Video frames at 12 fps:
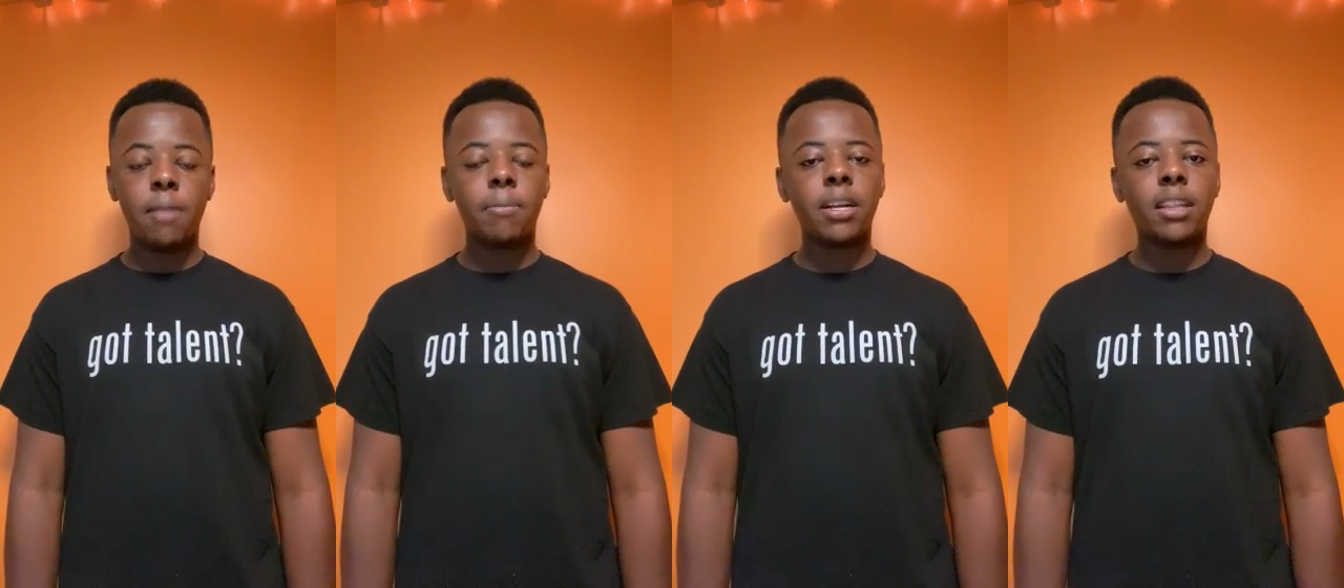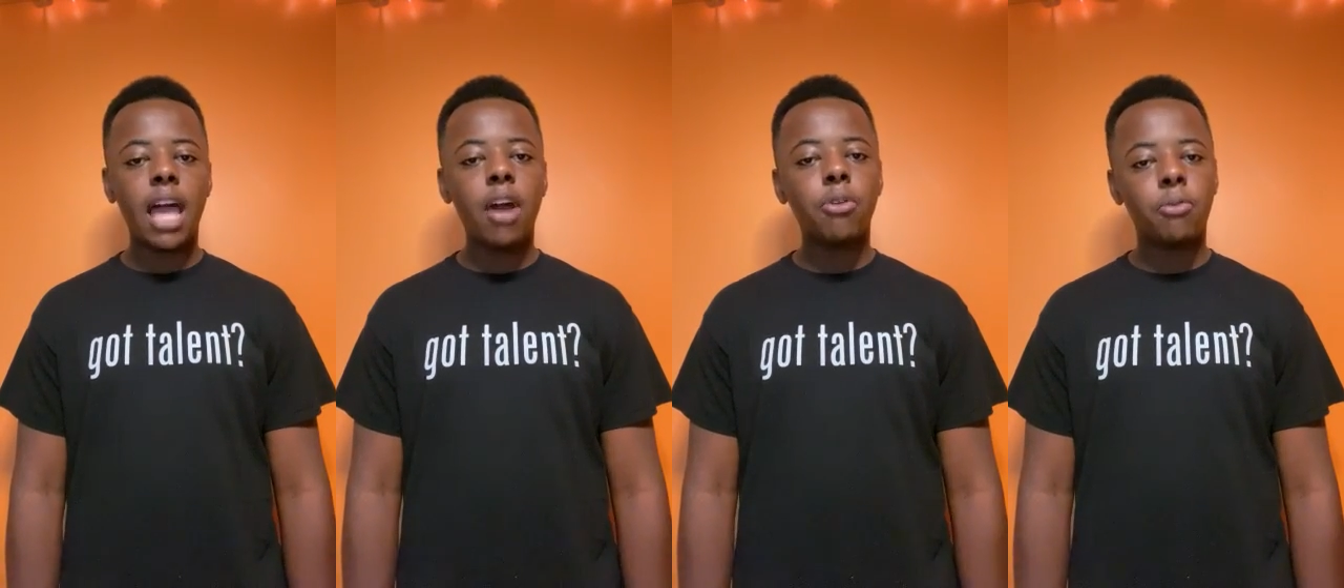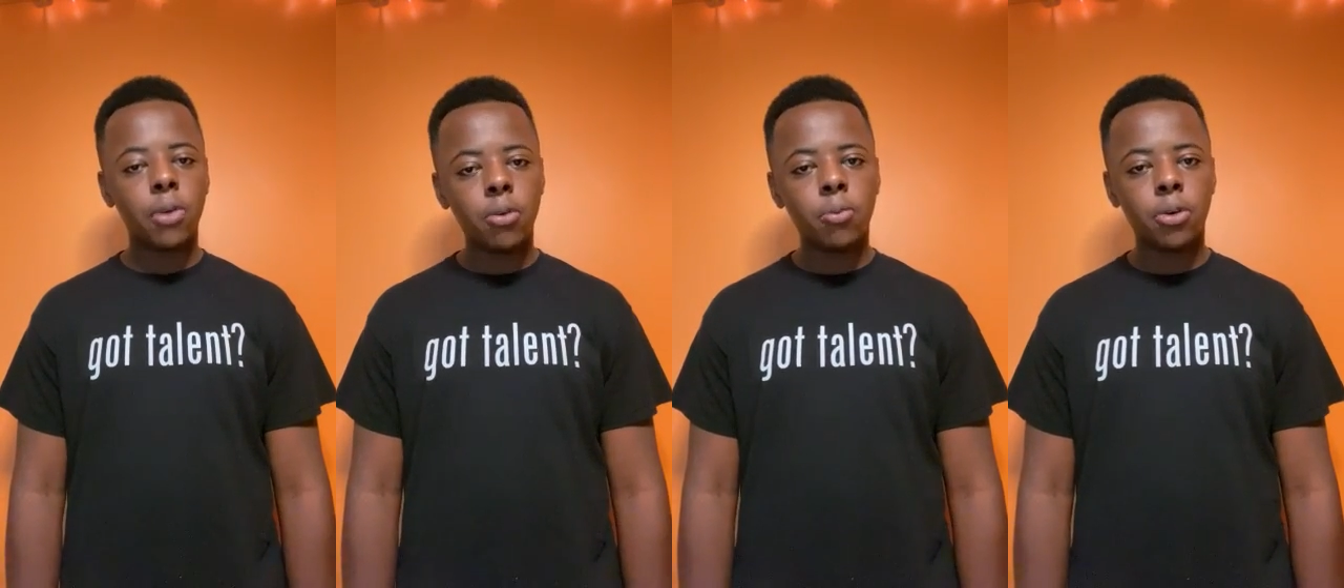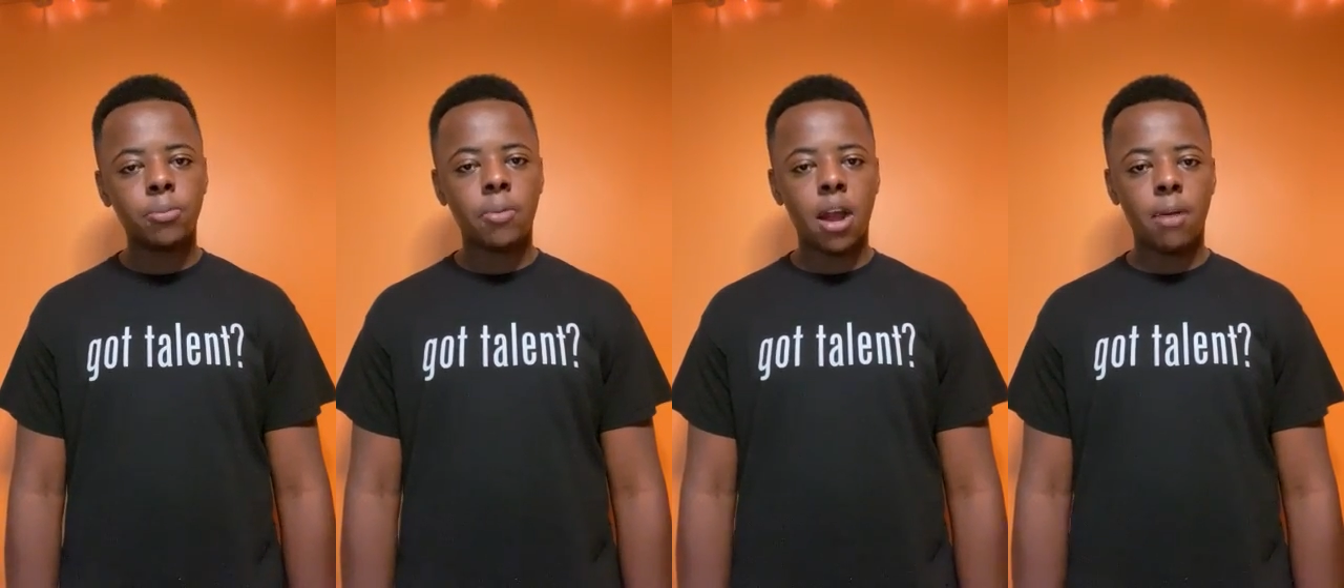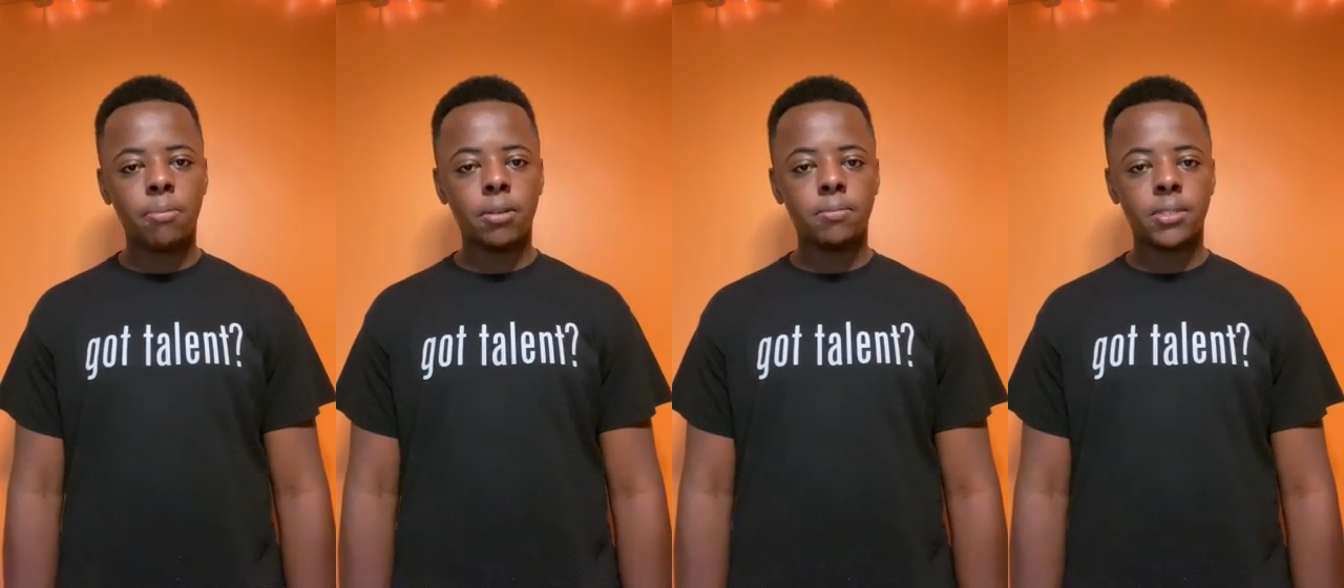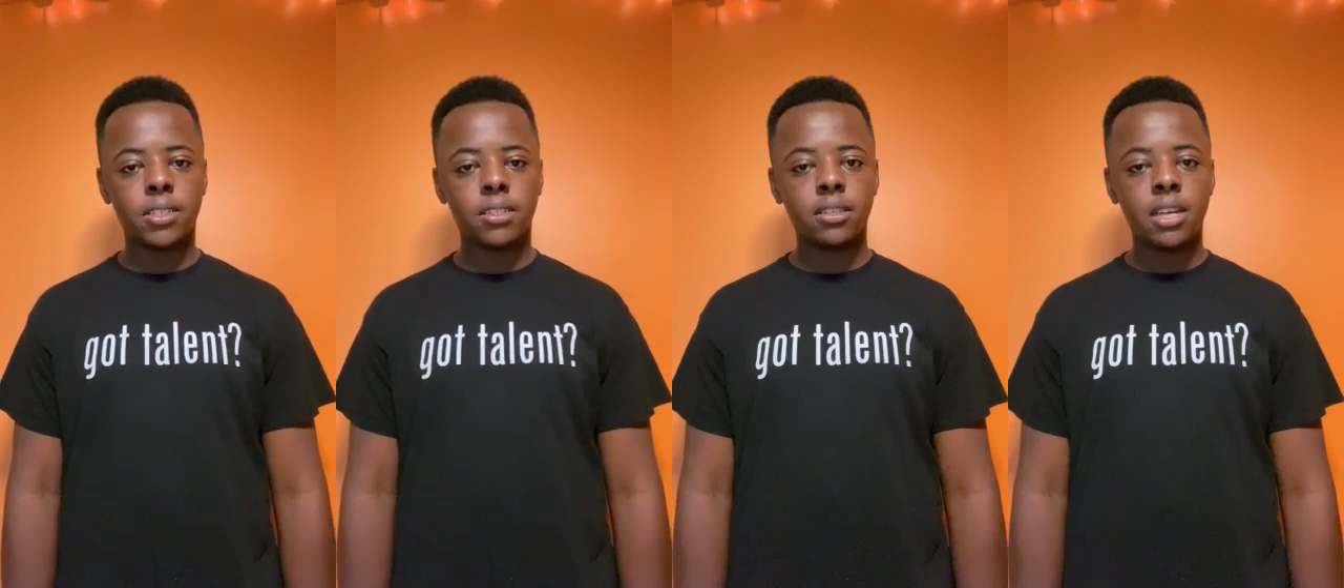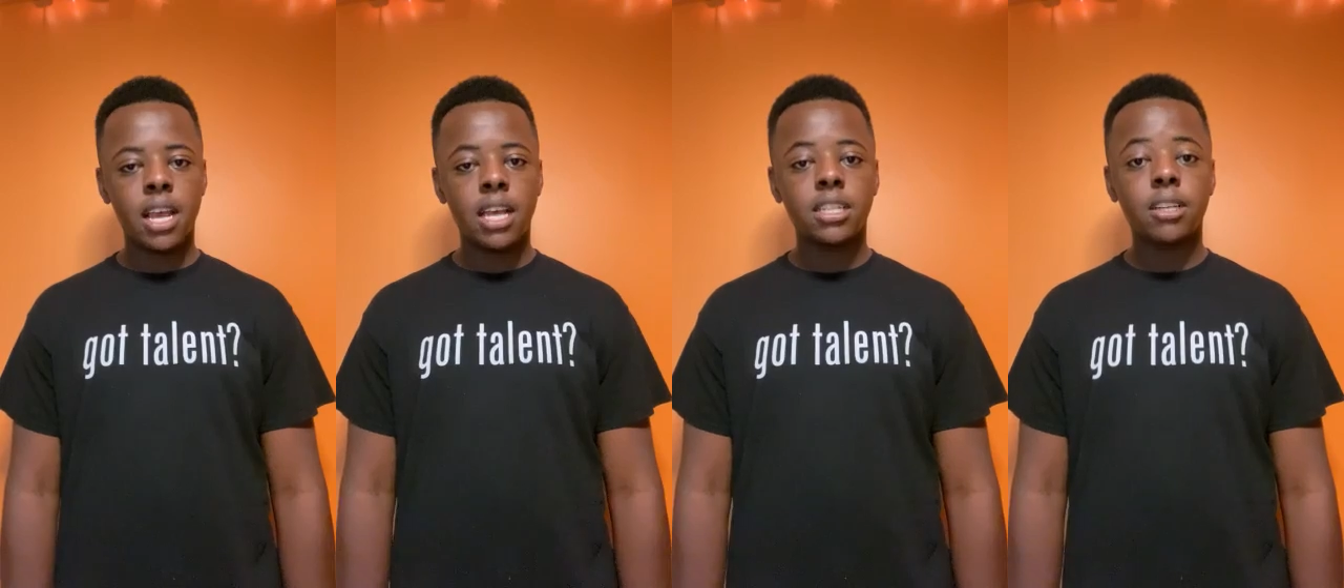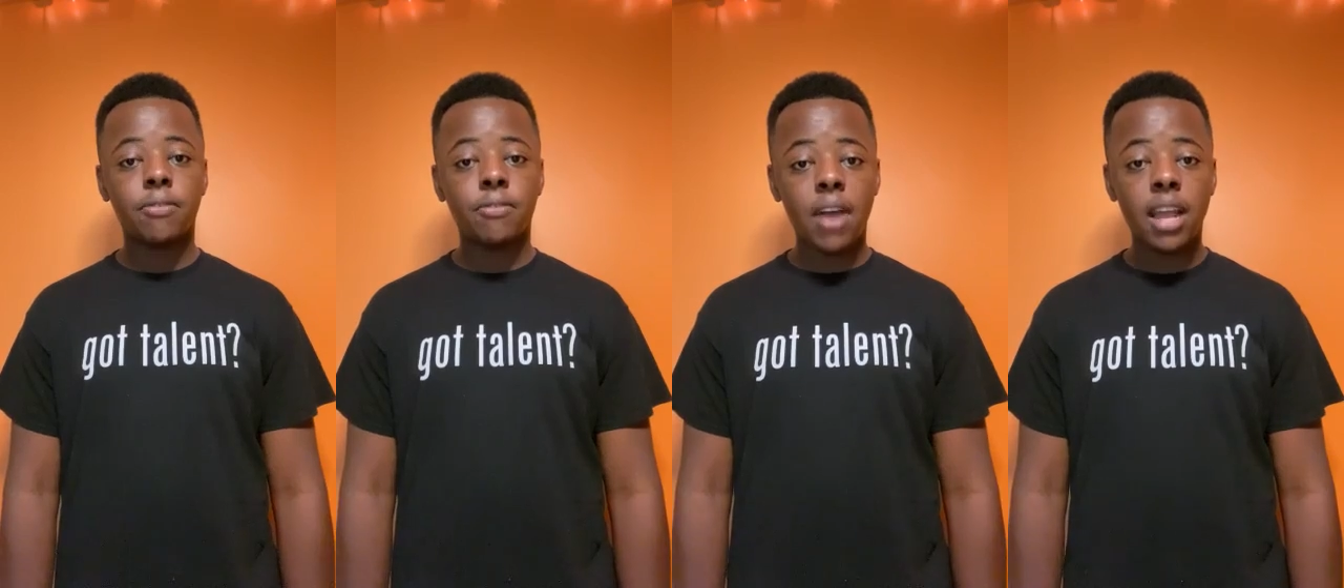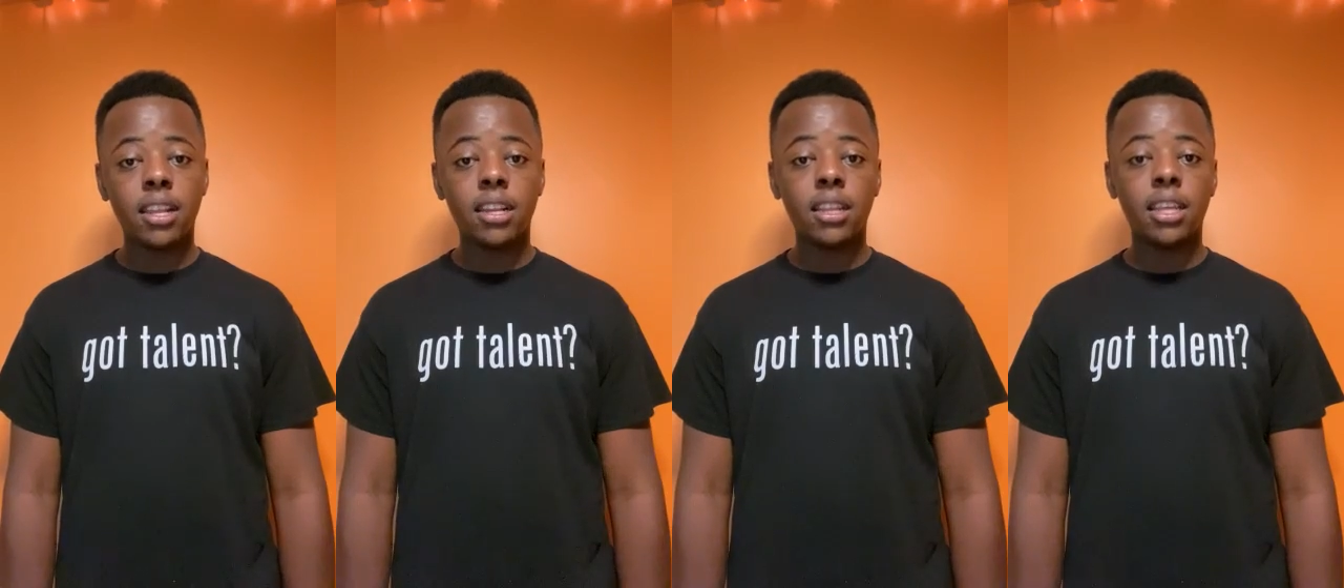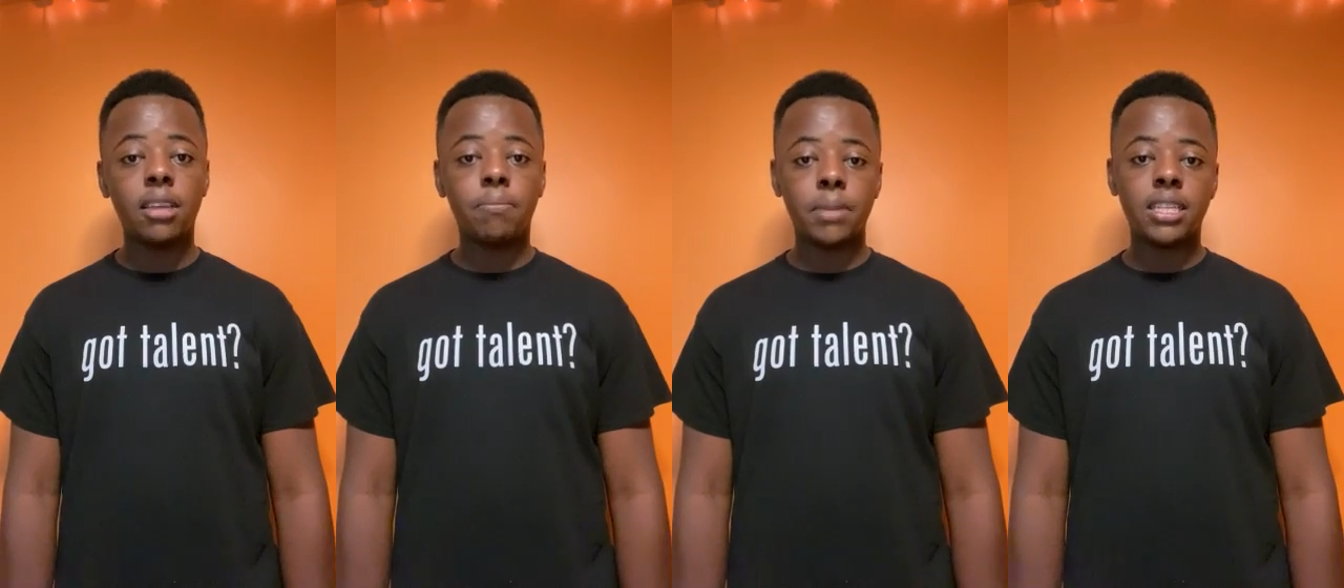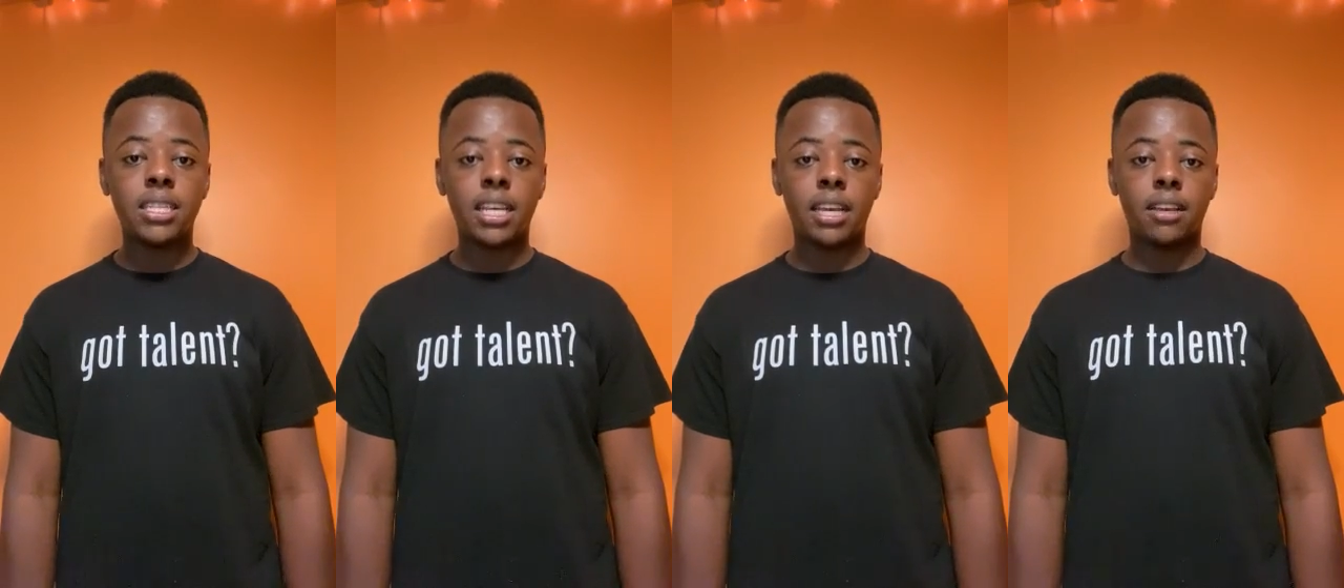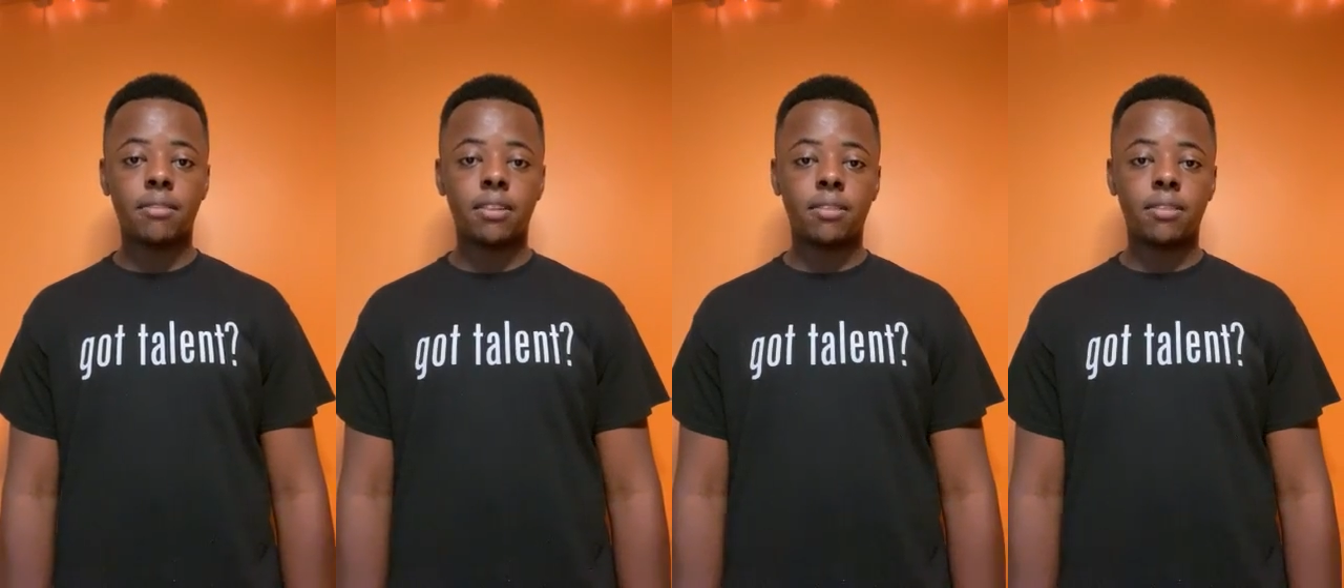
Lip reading: but allowed real-world problems to finally be seen.